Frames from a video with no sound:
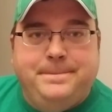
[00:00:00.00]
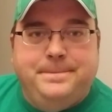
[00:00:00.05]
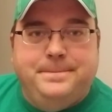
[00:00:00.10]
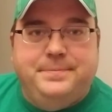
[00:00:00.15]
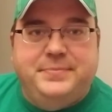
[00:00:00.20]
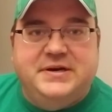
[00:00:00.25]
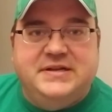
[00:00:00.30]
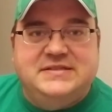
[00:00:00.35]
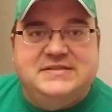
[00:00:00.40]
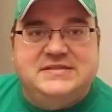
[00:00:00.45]

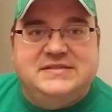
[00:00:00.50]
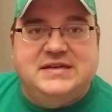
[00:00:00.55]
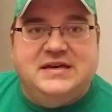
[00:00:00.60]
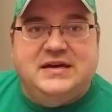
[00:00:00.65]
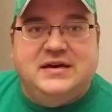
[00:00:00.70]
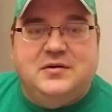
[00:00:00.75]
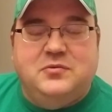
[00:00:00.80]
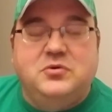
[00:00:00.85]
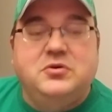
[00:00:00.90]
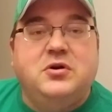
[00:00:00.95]
but
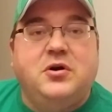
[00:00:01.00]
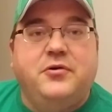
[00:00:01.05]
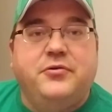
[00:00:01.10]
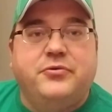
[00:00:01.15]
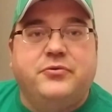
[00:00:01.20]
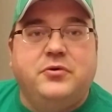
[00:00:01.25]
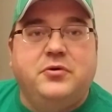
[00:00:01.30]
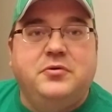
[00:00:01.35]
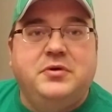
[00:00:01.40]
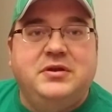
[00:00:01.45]
we'll go
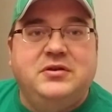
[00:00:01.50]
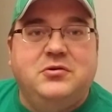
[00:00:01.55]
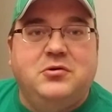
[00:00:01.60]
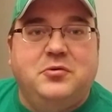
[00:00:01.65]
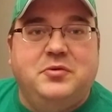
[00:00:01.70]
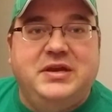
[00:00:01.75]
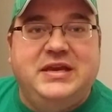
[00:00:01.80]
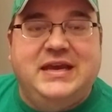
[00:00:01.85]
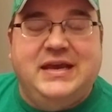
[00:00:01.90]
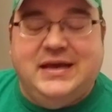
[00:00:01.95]
through and do what
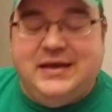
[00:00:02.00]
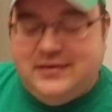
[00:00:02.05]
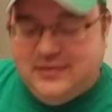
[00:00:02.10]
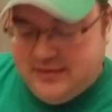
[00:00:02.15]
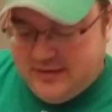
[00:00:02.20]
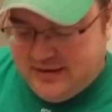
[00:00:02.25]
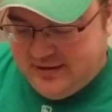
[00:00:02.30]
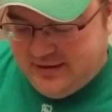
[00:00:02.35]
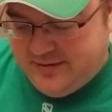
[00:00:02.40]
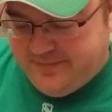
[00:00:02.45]
we
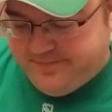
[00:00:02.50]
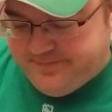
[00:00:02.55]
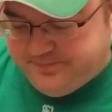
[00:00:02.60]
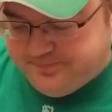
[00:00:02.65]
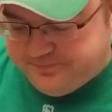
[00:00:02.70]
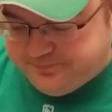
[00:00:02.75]
can.